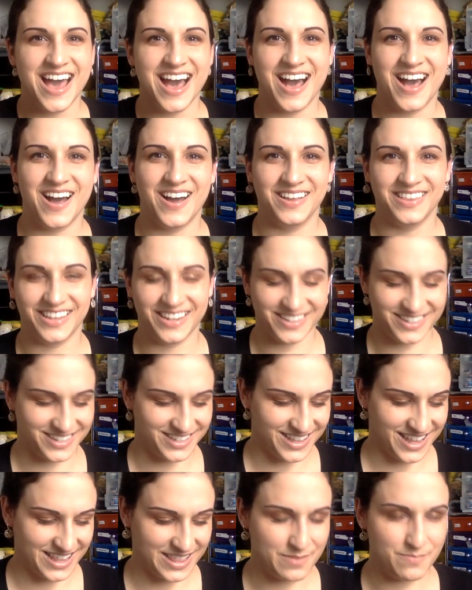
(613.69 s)
Uh, and I'll
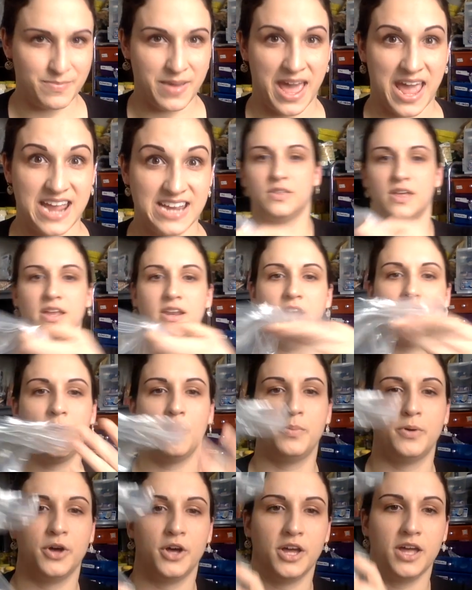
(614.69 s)
just let them paint in.
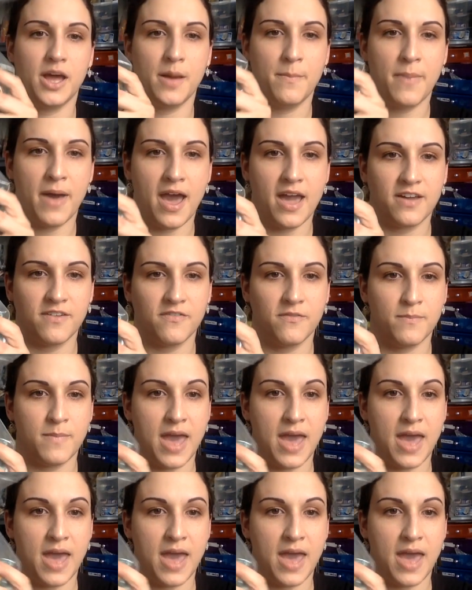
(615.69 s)
I'll put a bag of